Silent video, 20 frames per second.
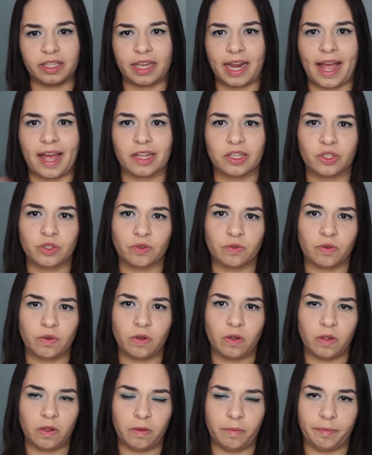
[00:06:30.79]

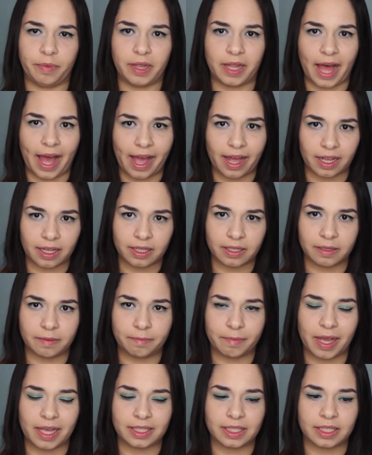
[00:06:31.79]
natural black
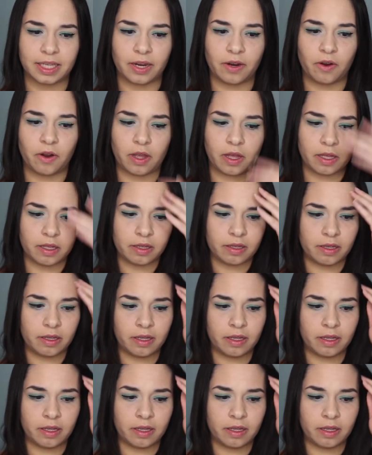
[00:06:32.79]
mascara,